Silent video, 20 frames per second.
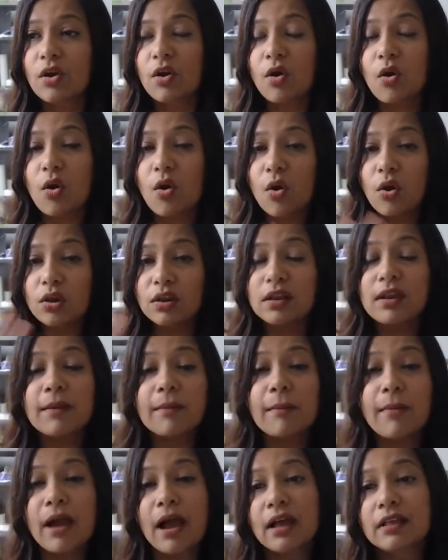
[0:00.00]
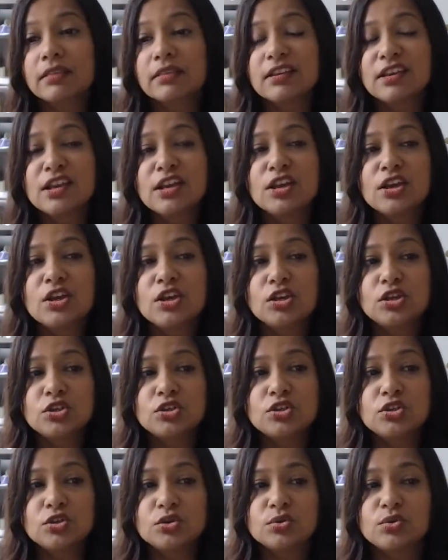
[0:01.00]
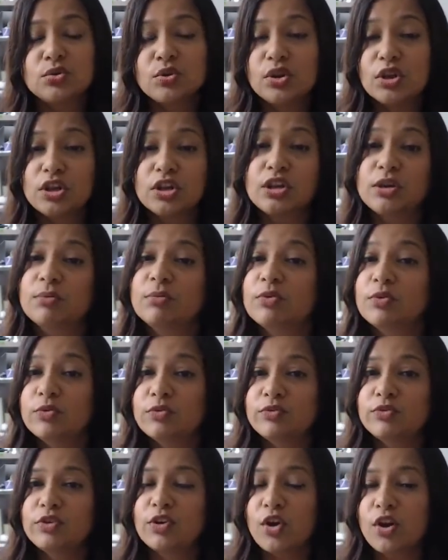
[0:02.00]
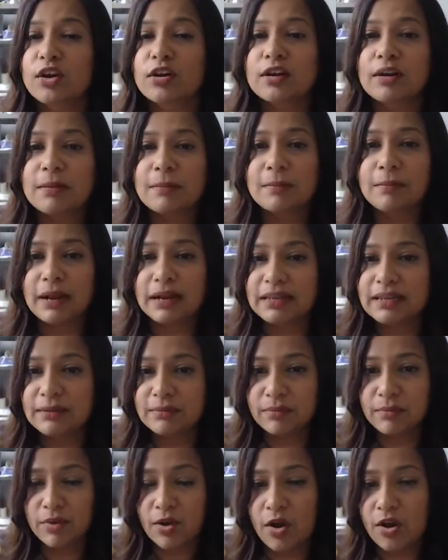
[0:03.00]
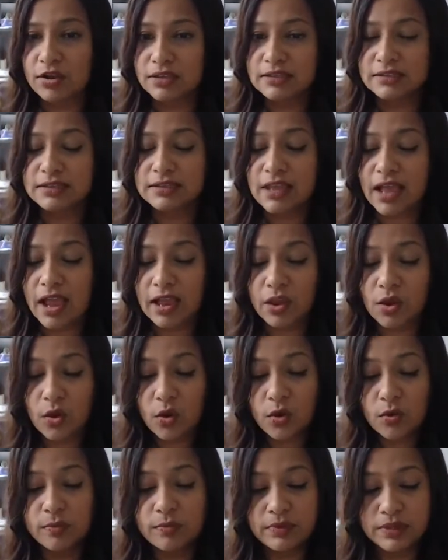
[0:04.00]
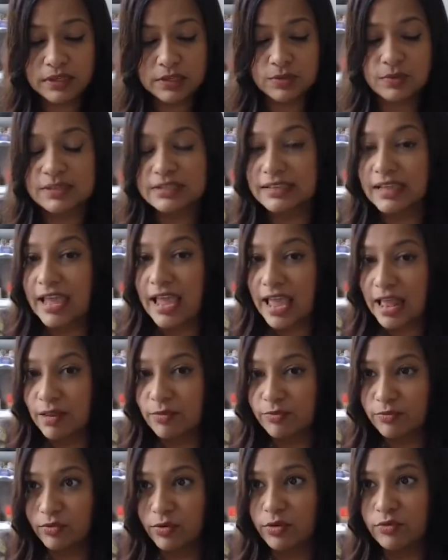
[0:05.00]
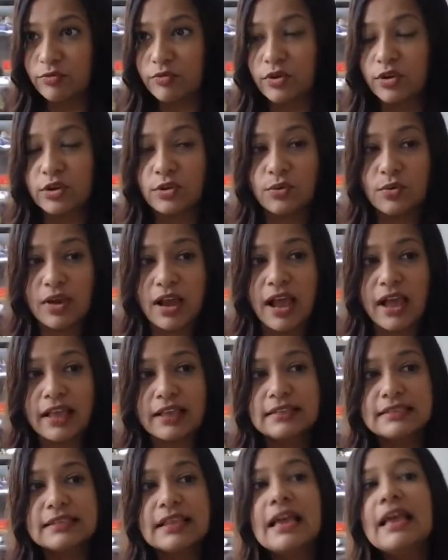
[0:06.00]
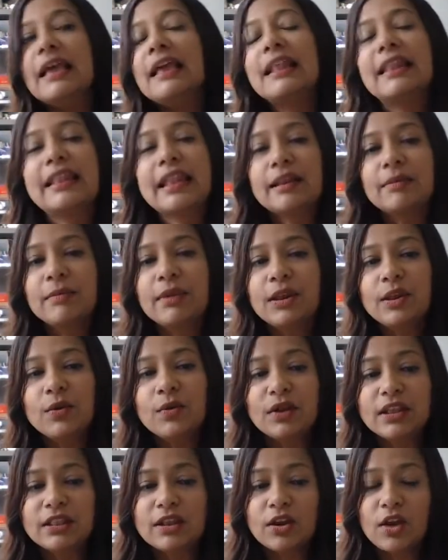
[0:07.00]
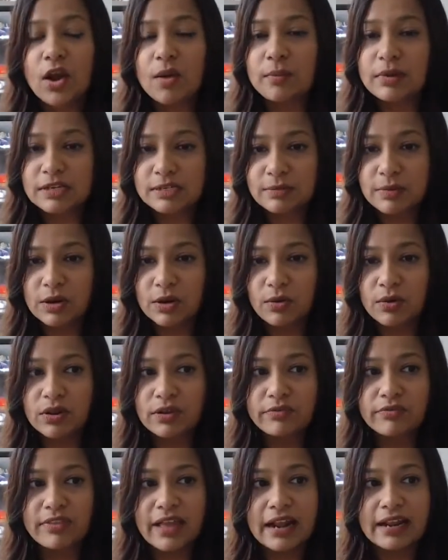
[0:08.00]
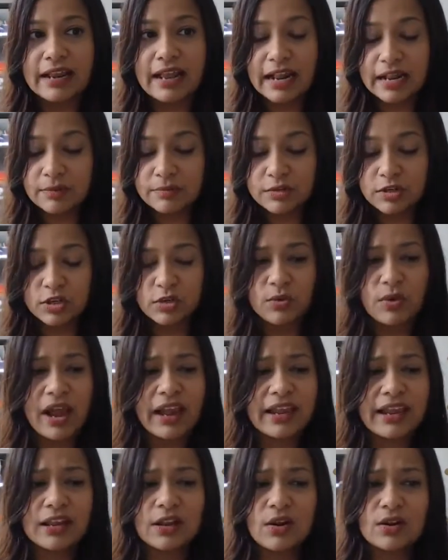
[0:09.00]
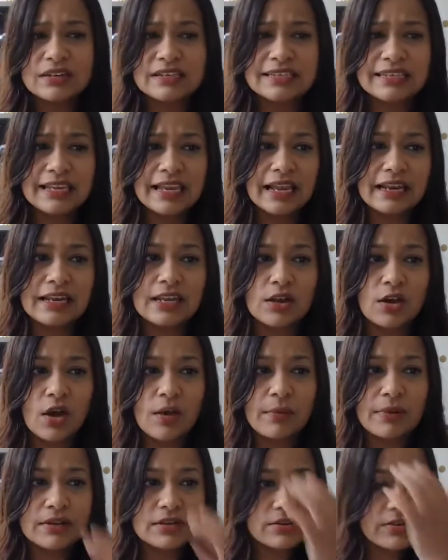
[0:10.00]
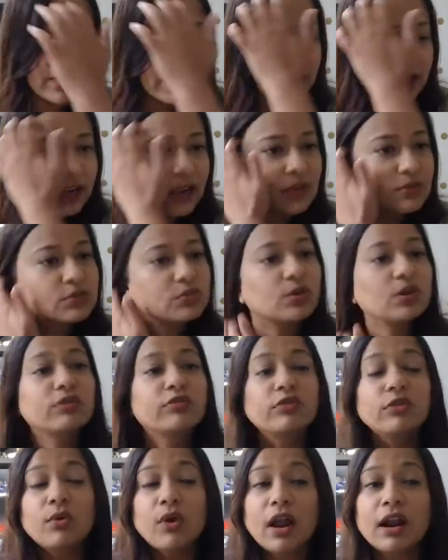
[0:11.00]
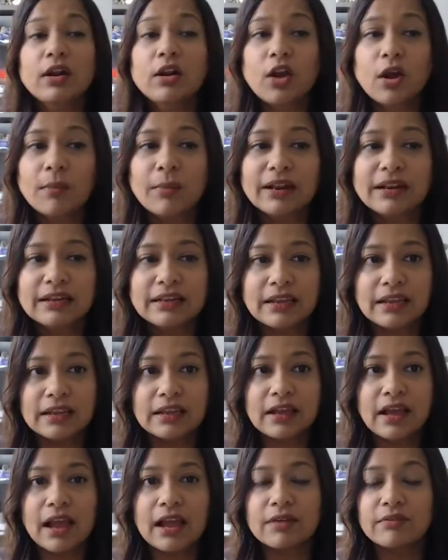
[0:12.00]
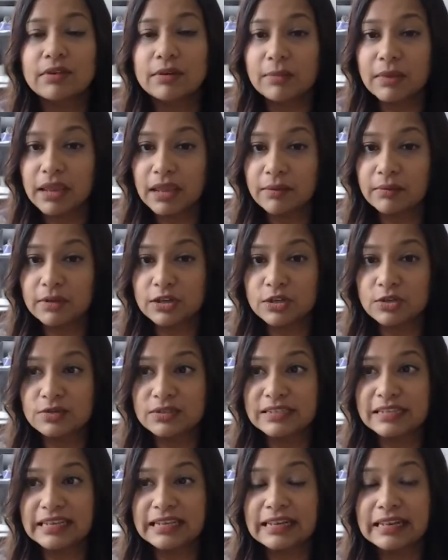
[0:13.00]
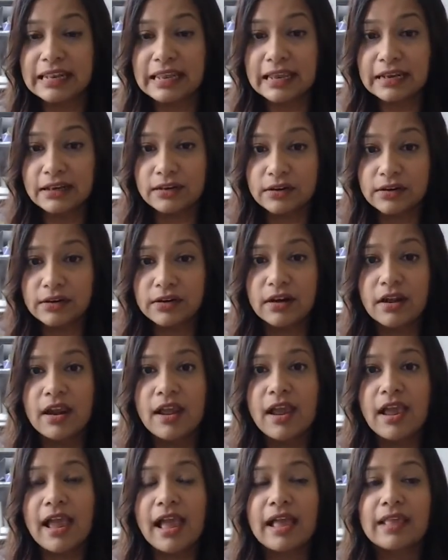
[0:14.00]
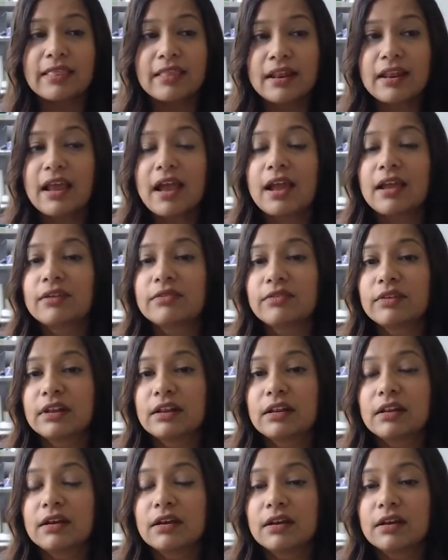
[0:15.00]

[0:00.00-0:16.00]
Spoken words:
all a path to remove your money blocks. I hope this was helpful for you guys. Let me know in the comments below if that helped you. I cannot see any comments right now, so if you are commenting, I will be able to see later, and then I will